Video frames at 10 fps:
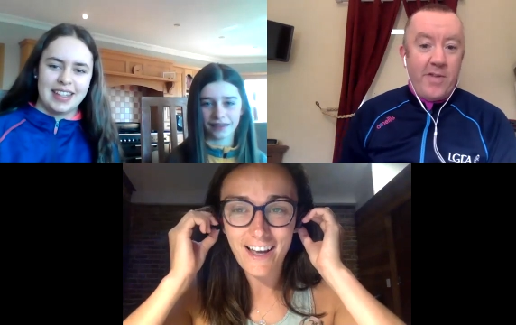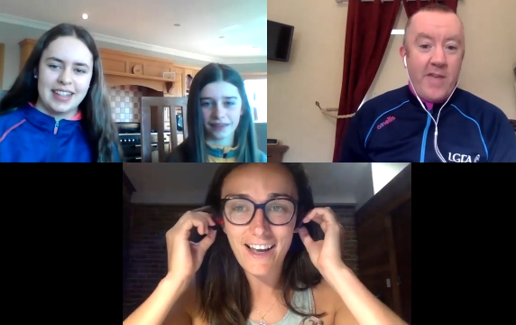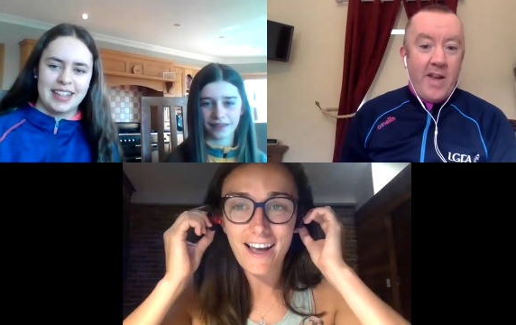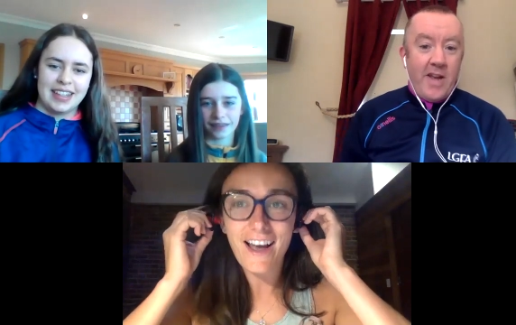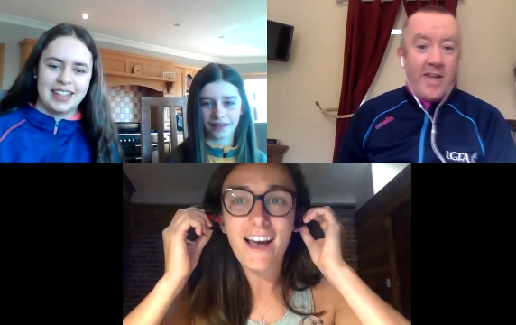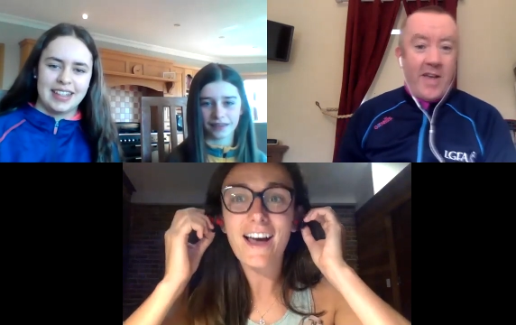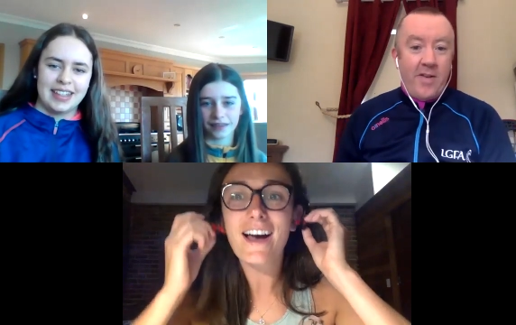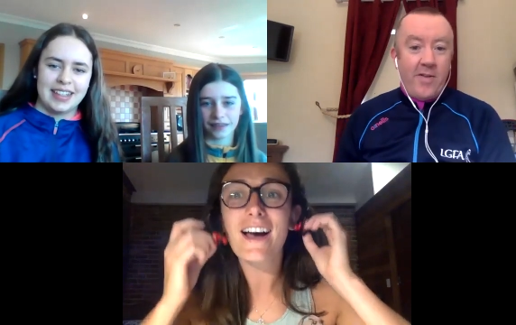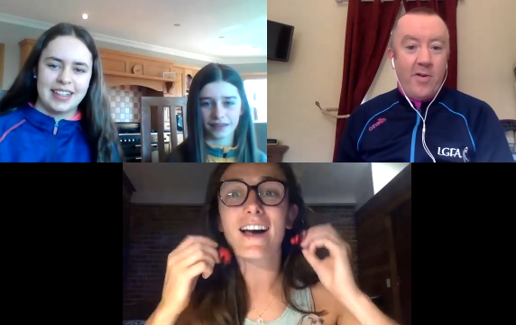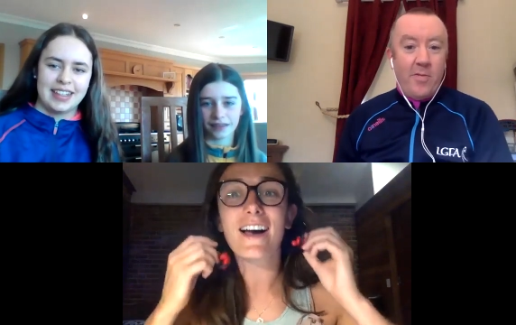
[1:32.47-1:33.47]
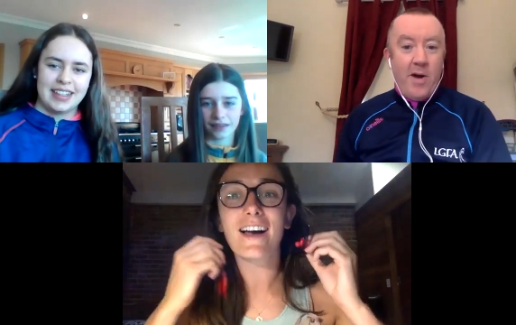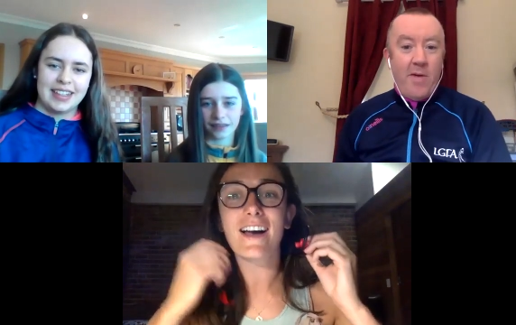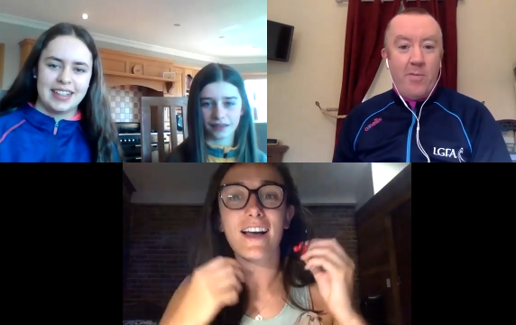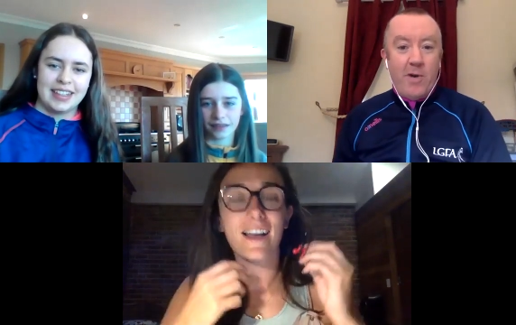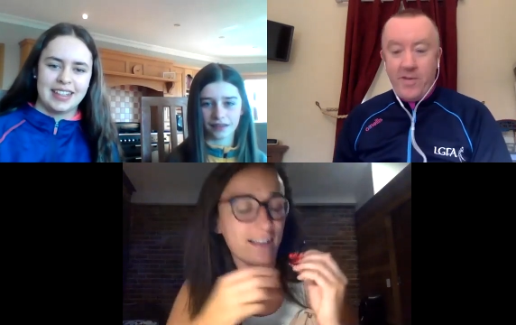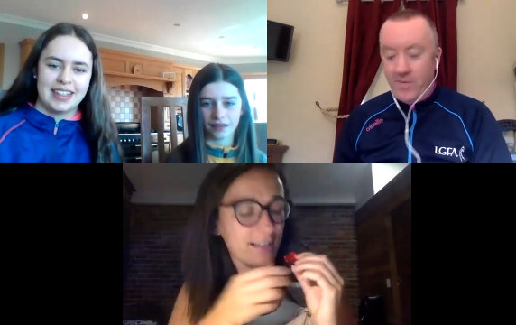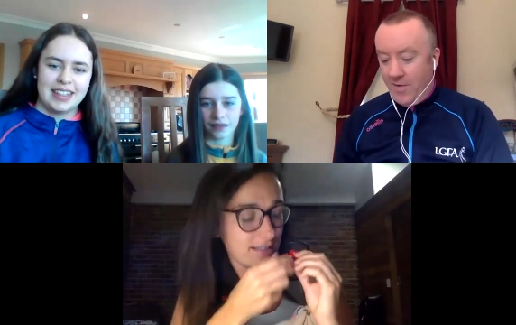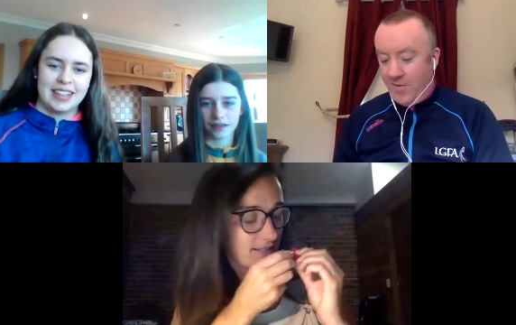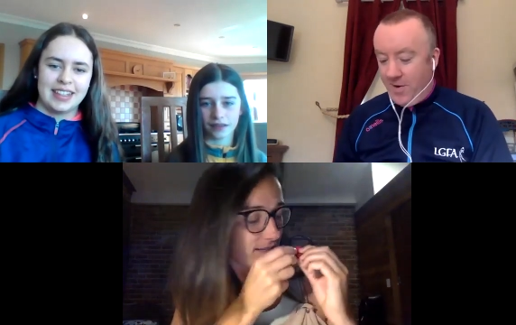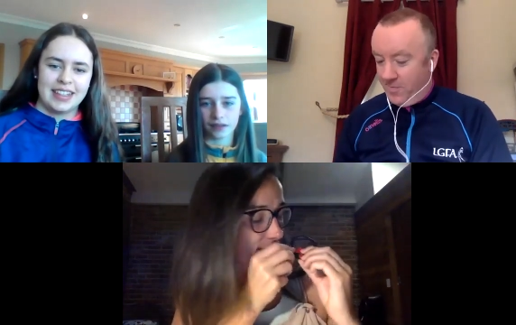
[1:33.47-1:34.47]
Speaker 1: stay like that, there's no problem
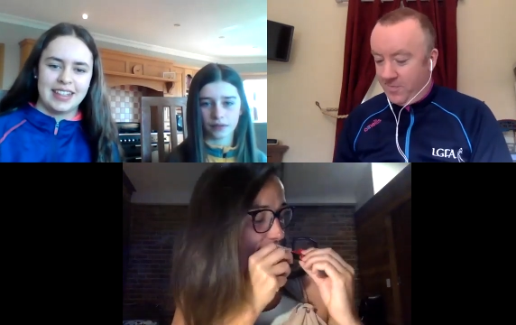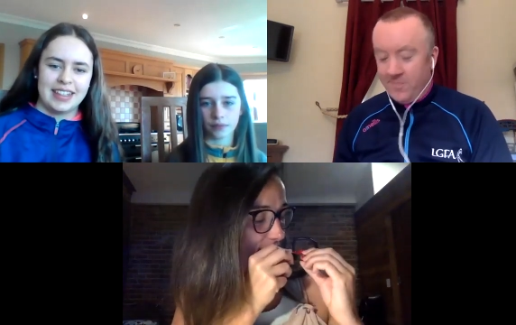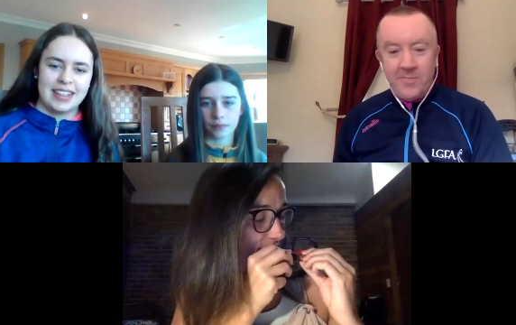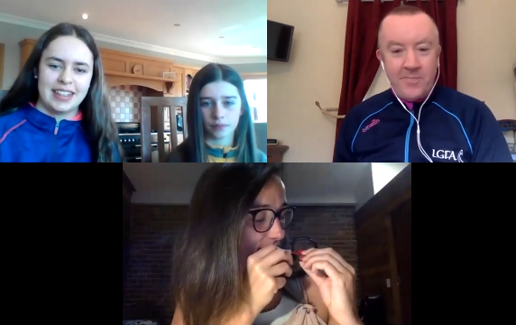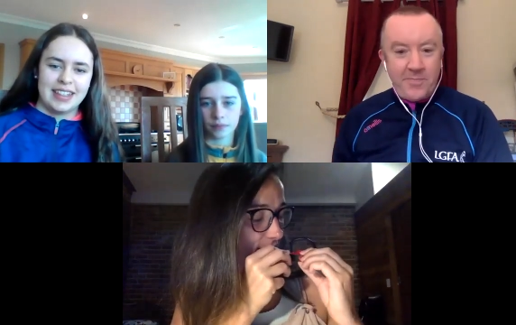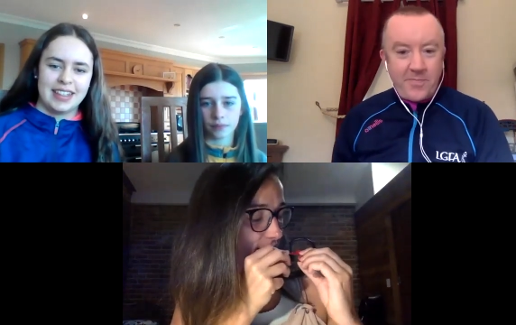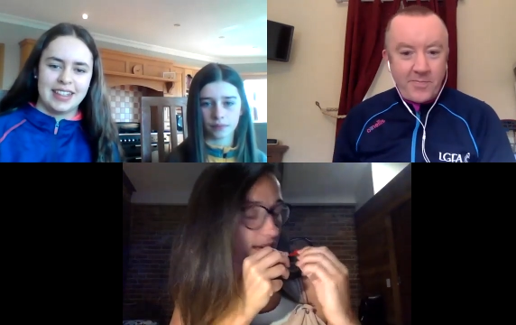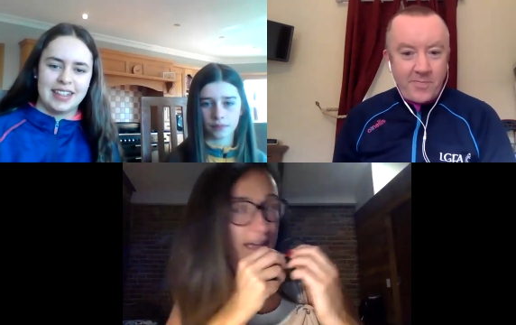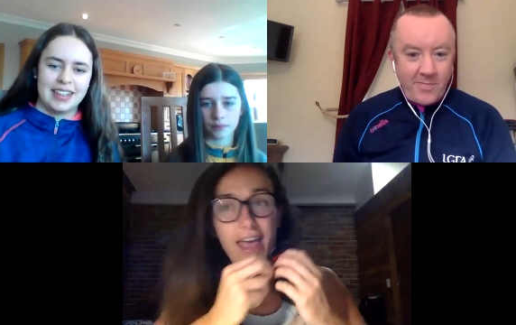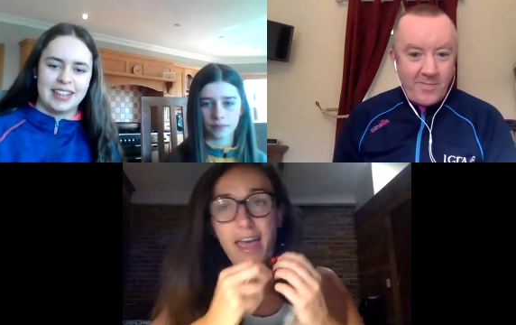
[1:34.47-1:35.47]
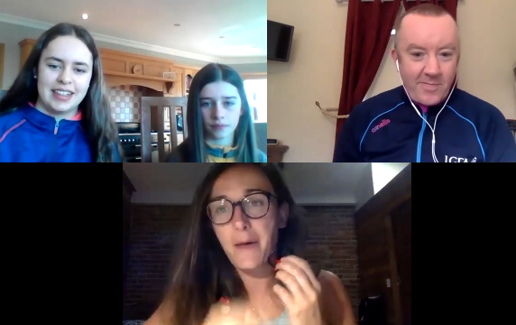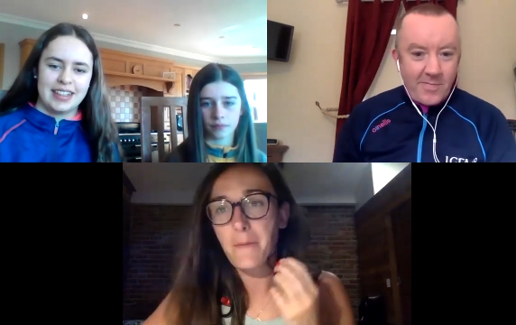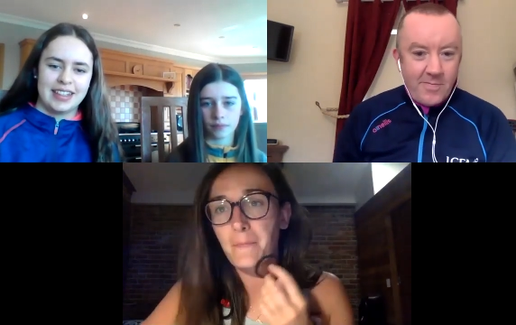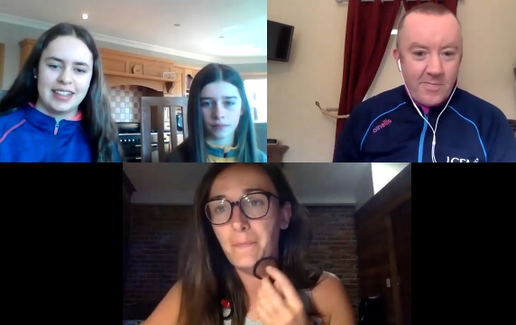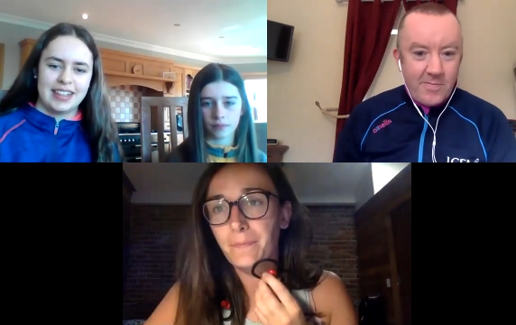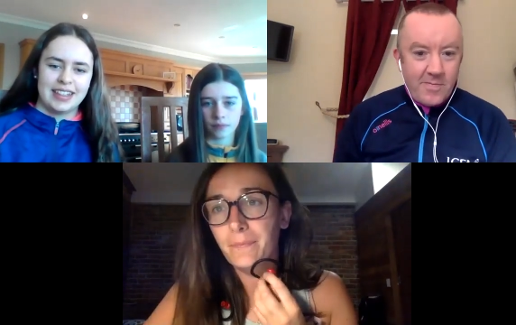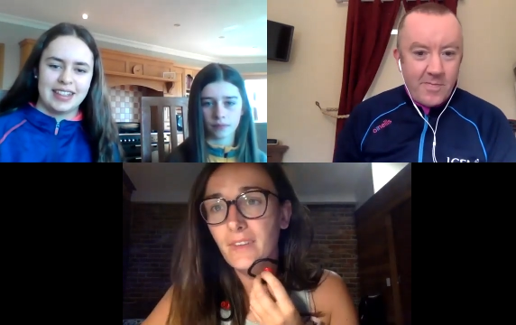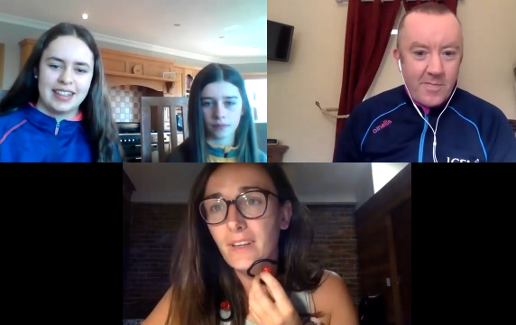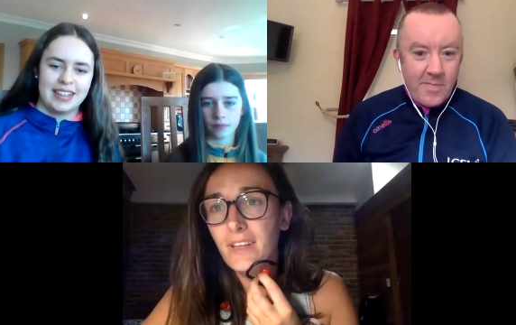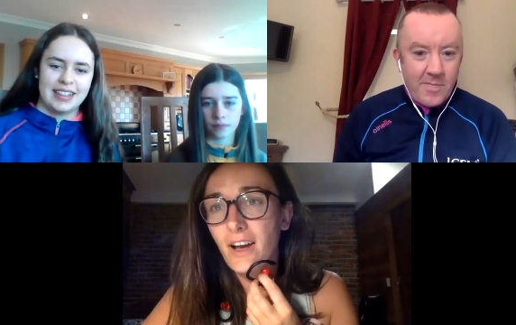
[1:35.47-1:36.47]
whatsoever.
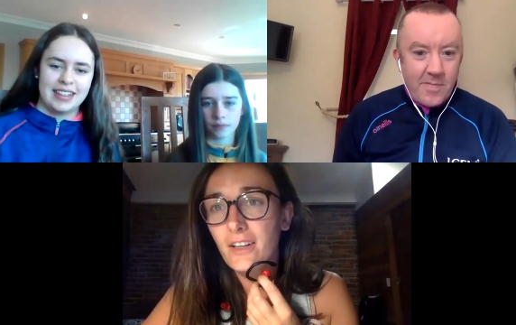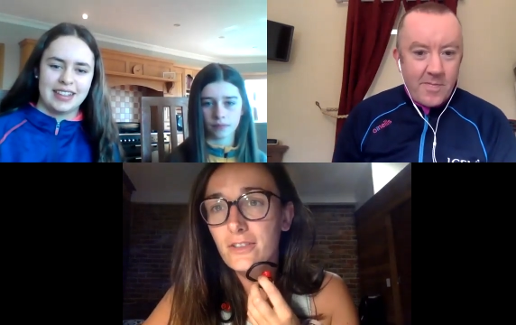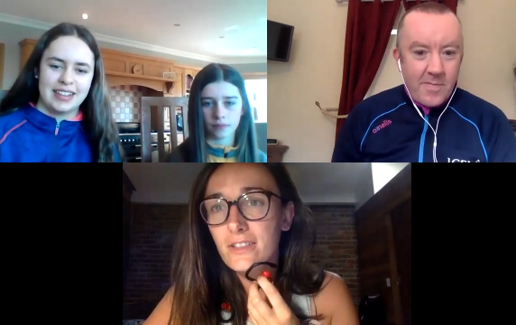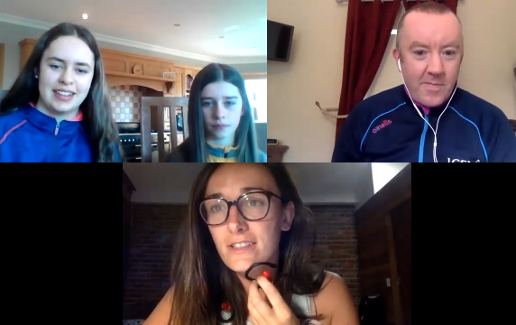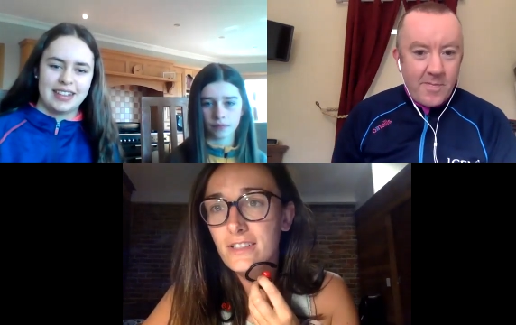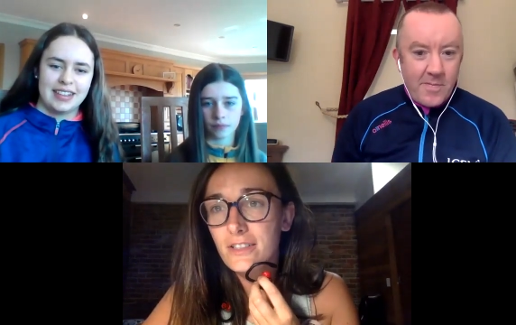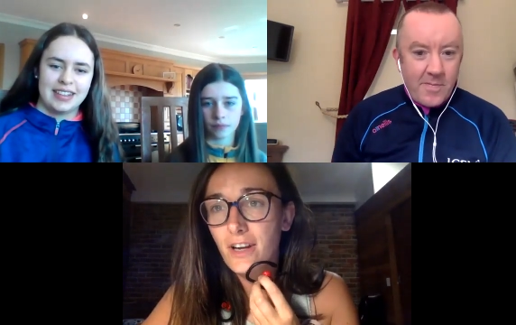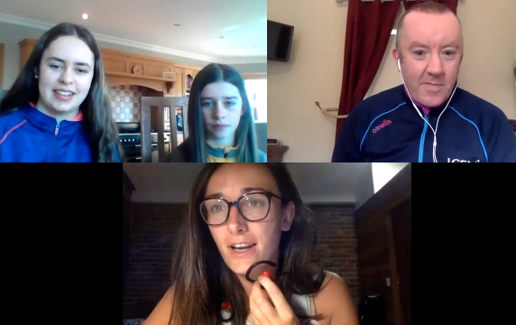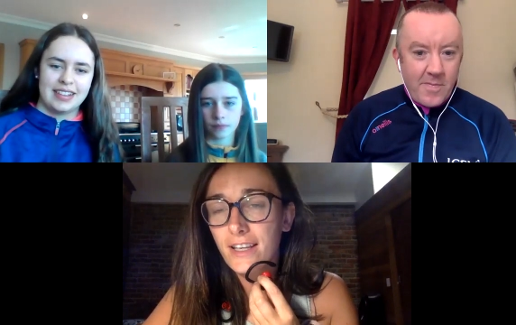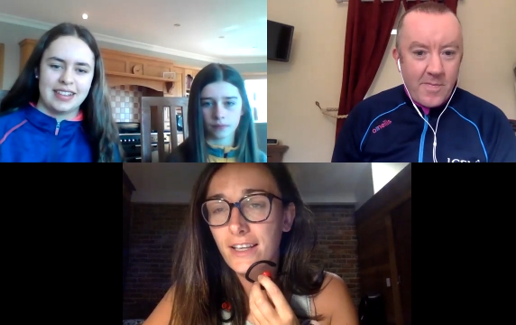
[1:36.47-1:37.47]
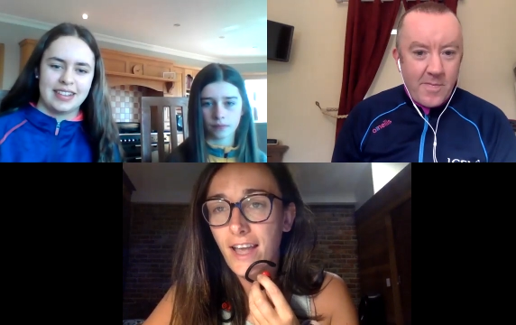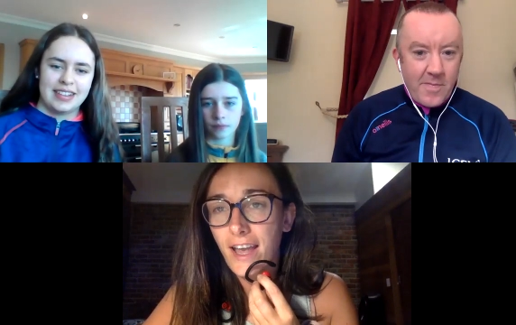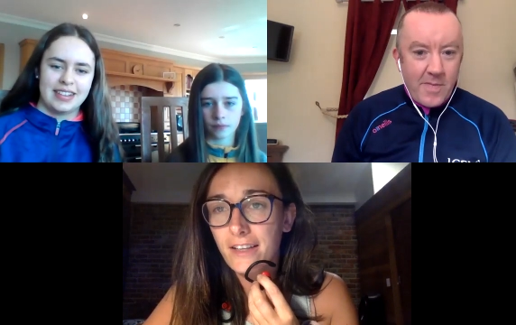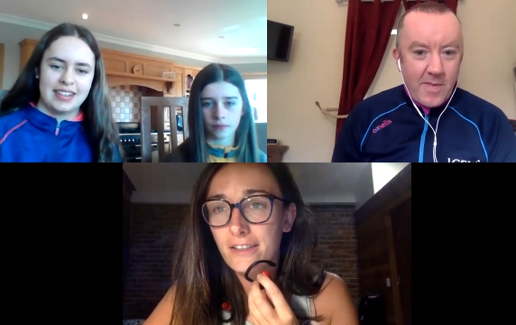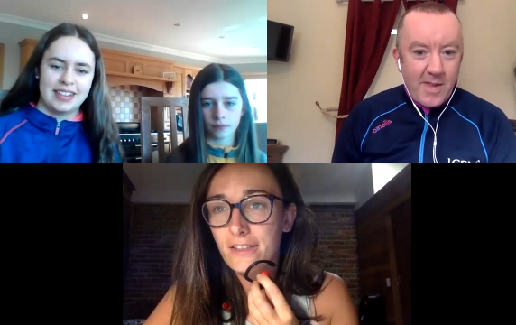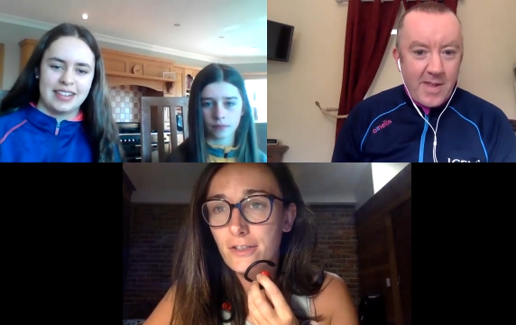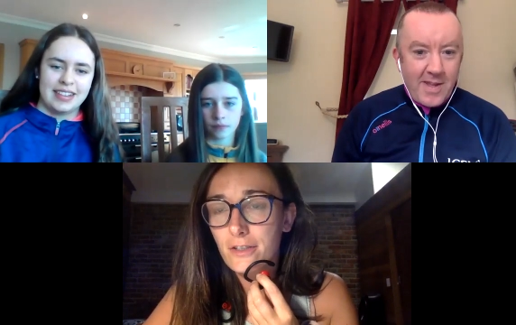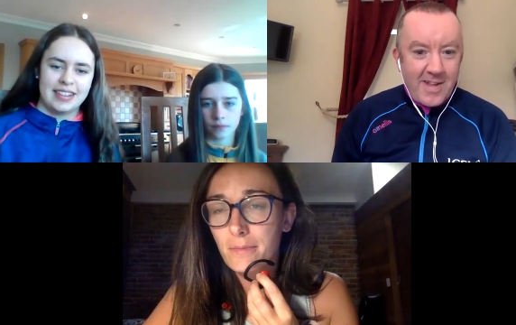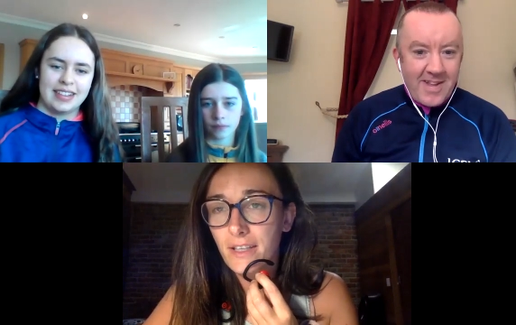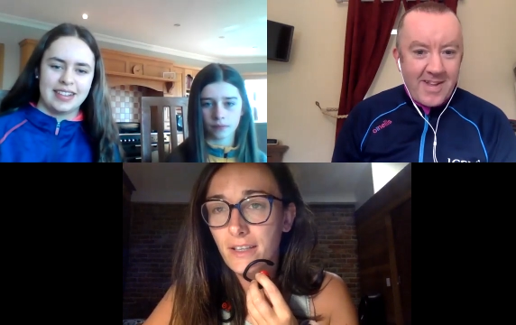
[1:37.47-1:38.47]
Speaker 2: Um, yeah, I'll just try and connect just